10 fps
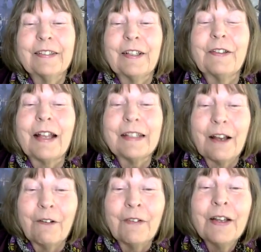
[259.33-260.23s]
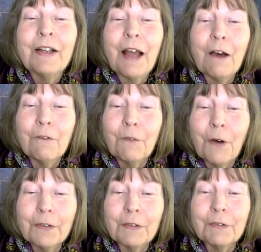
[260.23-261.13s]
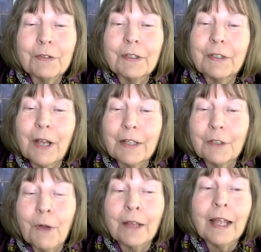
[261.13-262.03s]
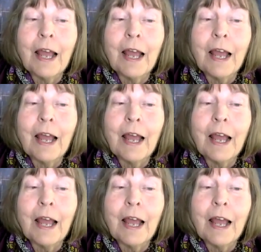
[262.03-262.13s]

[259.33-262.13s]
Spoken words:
So that's how far the tides go out.